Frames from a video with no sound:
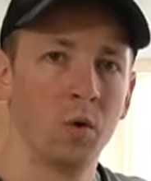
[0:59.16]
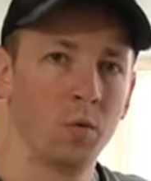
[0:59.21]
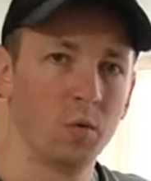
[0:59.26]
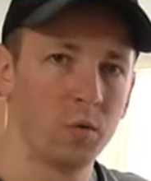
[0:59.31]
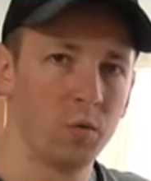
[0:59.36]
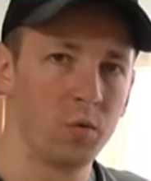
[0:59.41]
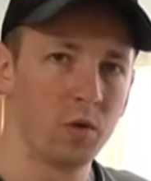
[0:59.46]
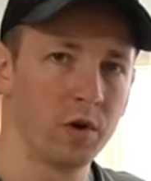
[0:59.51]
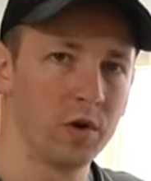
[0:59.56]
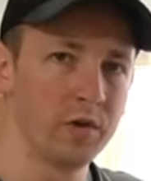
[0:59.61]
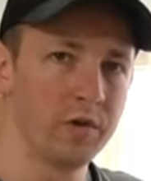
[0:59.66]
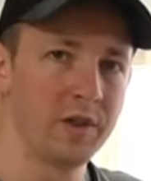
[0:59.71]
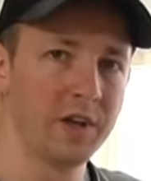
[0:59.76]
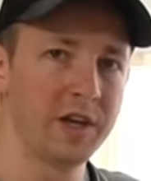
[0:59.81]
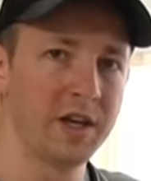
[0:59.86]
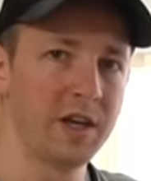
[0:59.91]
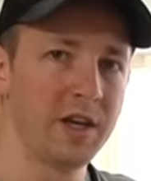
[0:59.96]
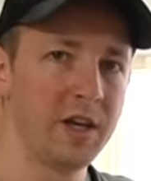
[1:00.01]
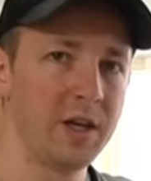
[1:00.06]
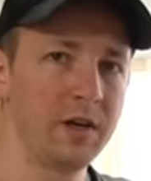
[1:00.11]
One of the
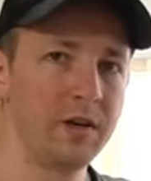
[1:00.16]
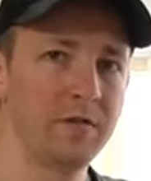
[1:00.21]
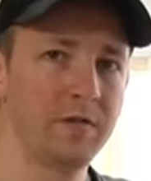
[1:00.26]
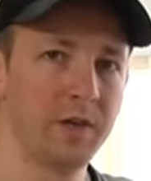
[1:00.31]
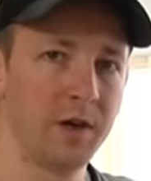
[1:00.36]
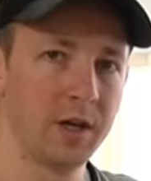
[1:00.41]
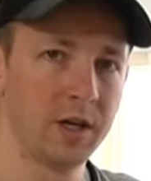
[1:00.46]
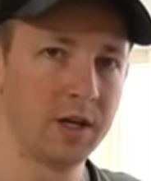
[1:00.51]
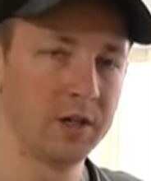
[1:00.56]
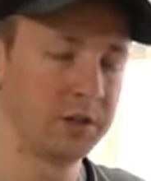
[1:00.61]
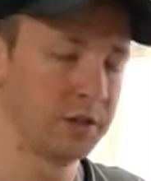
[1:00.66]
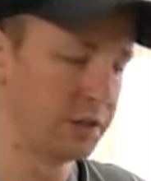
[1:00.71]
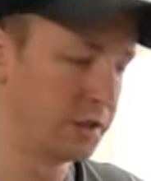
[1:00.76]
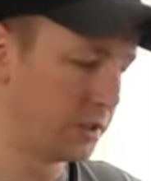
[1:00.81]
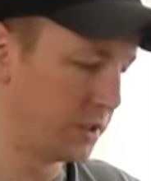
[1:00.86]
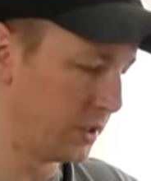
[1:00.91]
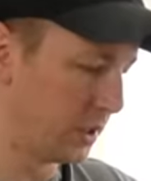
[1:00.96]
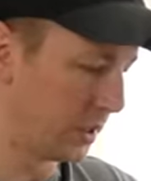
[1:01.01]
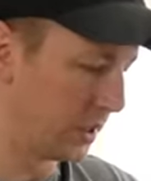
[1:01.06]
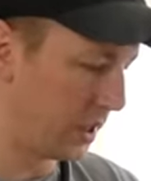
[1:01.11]
key
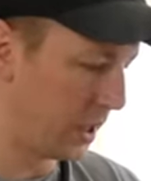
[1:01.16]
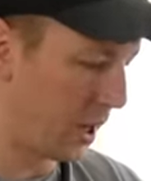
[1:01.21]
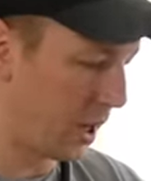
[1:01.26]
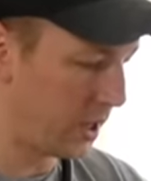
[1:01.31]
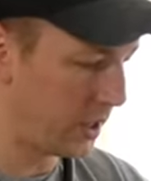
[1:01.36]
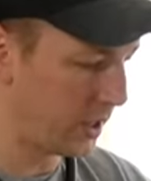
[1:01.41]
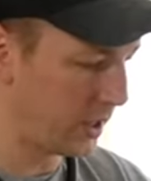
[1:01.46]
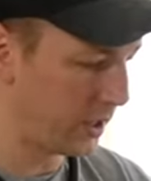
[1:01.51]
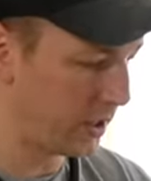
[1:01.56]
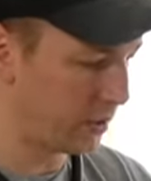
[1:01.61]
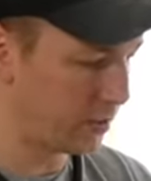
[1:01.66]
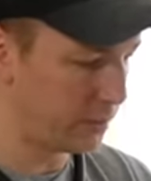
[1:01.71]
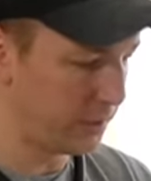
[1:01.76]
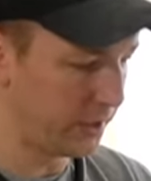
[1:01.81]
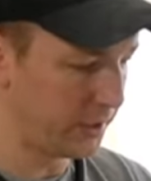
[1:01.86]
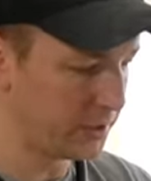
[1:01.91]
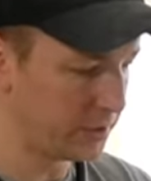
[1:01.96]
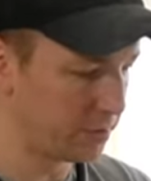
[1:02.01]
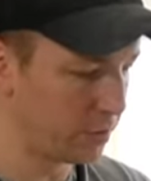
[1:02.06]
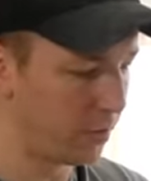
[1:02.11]
advantages to cutting
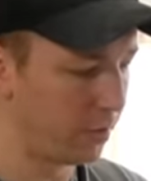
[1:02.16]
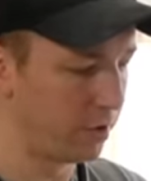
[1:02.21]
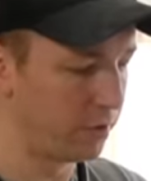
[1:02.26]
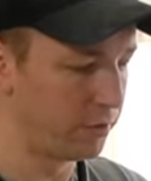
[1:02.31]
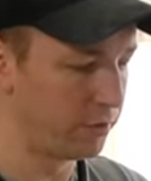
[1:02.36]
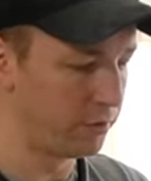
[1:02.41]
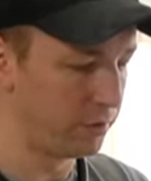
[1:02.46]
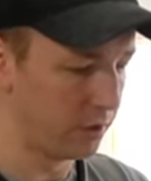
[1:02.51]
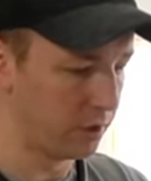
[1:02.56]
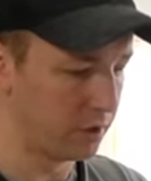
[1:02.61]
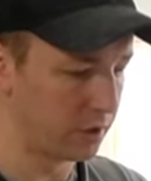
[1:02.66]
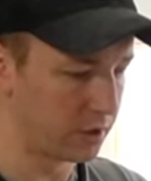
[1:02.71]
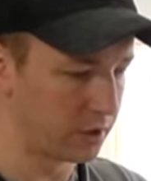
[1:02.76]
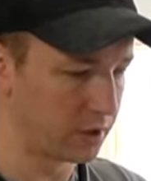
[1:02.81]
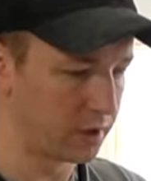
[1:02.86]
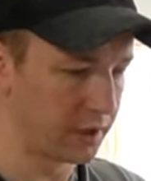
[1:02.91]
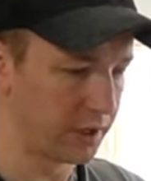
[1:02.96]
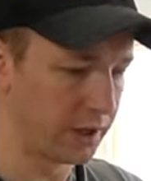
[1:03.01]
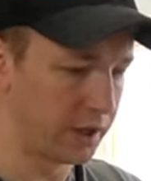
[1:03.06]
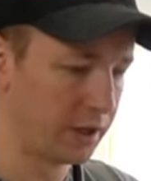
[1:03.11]
baseboard
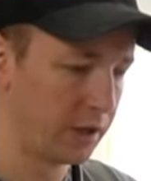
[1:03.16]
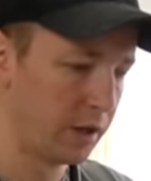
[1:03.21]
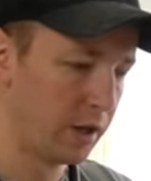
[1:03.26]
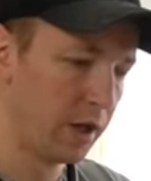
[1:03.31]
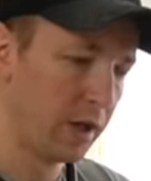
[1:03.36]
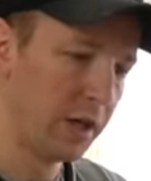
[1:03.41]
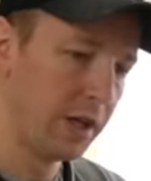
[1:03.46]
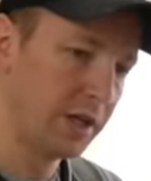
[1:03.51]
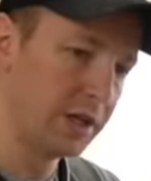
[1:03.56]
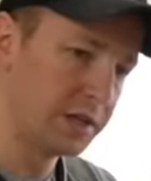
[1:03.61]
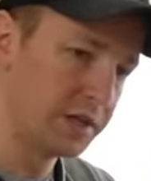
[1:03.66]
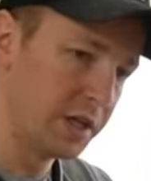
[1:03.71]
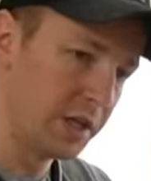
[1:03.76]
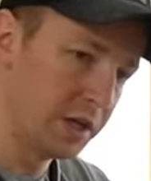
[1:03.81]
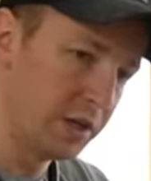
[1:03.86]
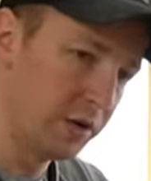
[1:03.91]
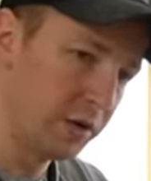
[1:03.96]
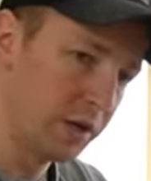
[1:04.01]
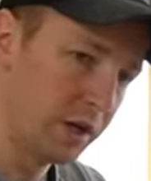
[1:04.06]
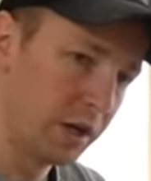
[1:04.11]
vertically is that
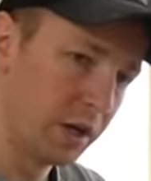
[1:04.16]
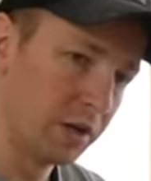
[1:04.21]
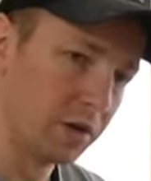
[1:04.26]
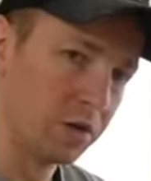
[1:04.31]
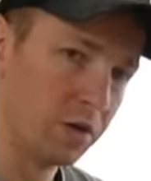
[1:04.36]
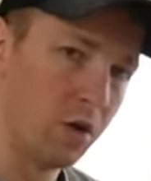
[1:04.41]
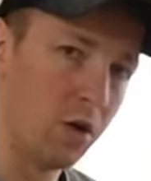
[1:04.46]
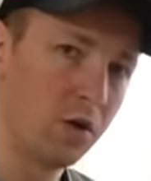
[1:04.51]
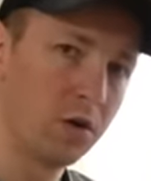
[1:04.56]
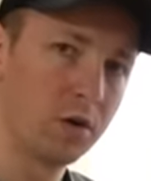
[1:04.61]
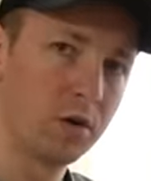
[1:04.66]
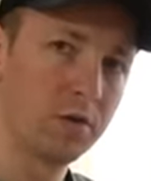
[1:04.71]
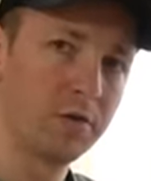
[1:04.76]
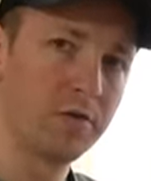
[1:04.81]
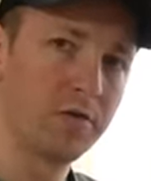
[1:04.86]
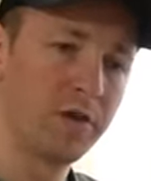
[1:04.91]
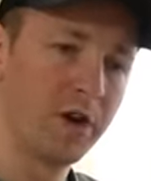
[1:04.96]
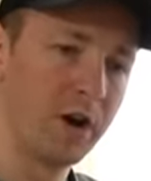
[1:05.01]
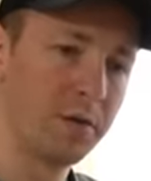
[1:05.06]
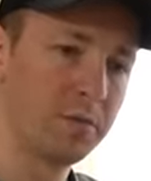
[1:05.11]
you get a longer
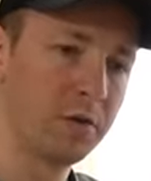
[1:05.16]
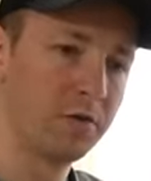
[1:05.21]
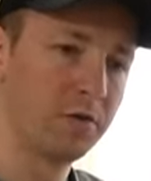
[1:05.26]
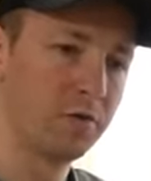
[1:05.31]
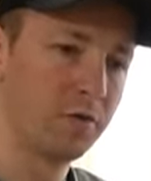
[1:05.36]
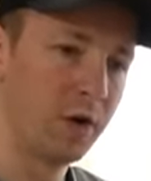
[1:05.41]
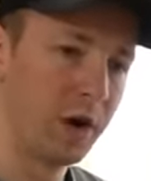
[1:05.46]
frame of